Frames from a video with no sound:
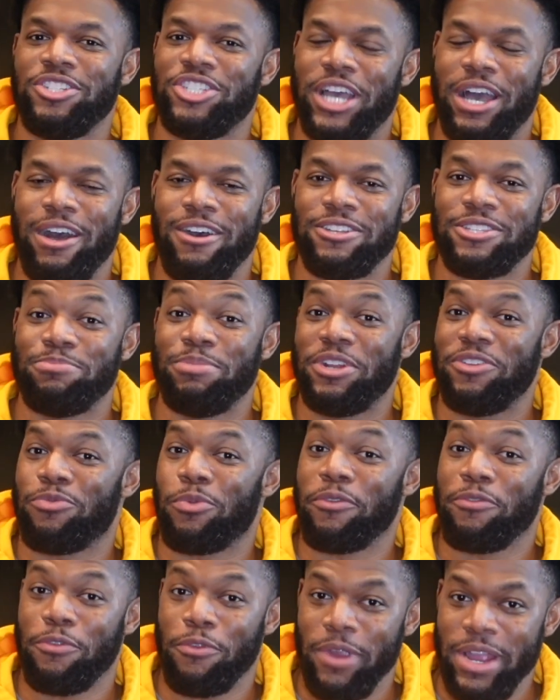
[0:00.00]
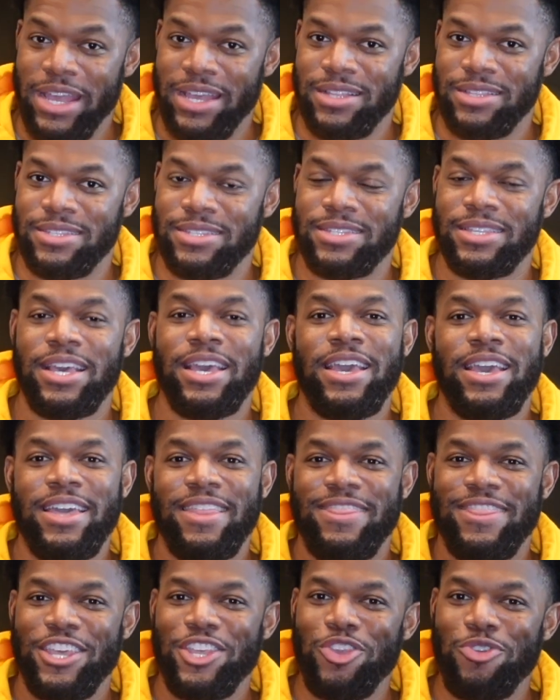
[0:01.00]
Giles, but if we're friends,
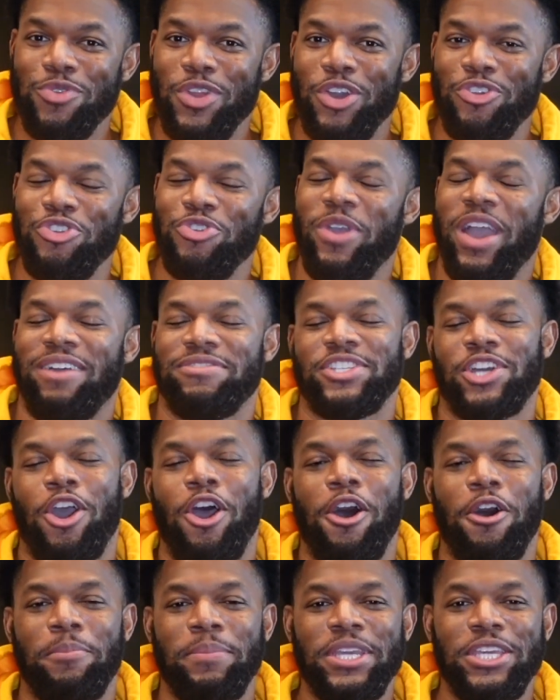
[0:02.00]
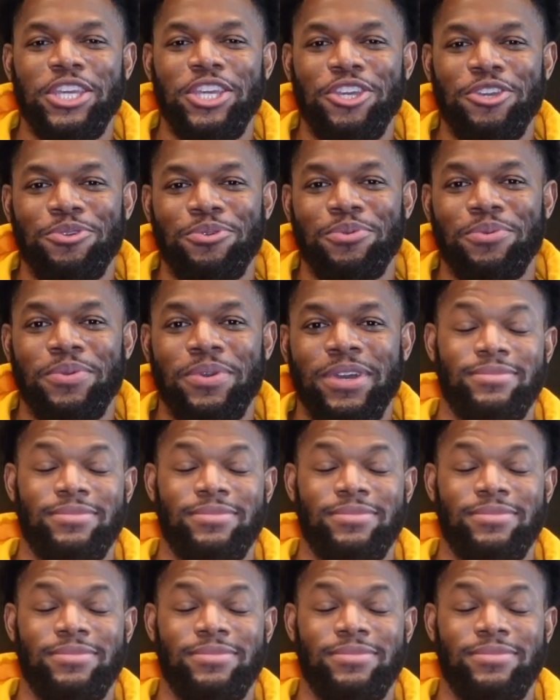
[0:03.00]
then you know you have to call me Q.